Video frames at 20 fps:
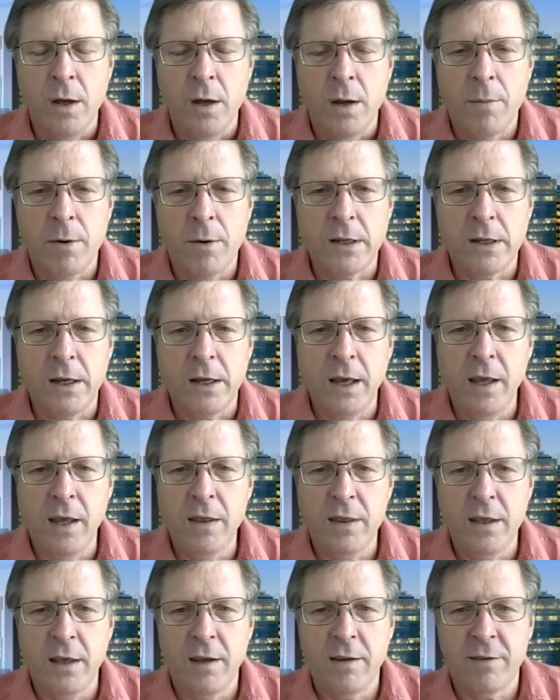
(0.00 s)
but the key
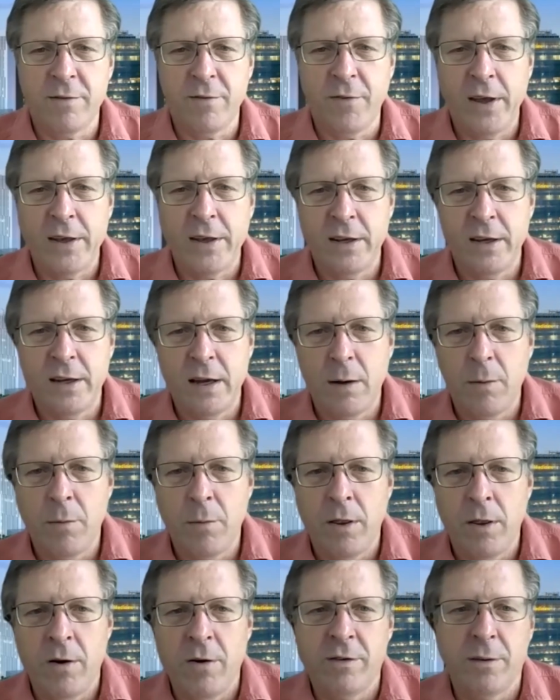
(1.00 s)
thing is finding out
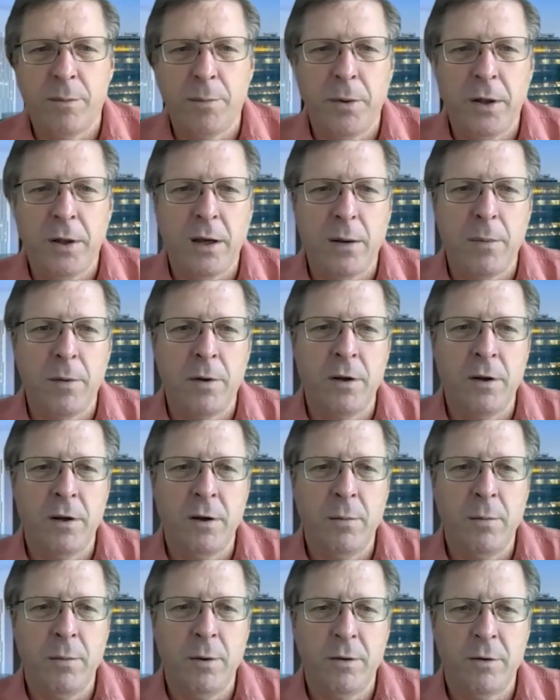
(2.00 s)
whether it's applicable to
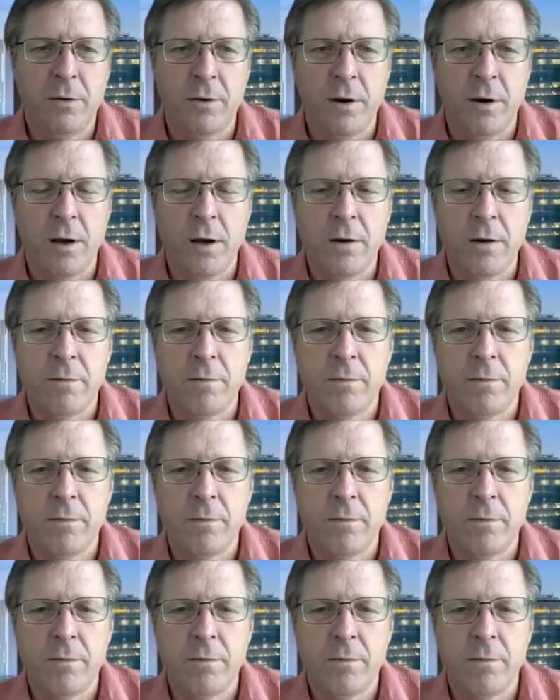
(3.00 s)
humans or not.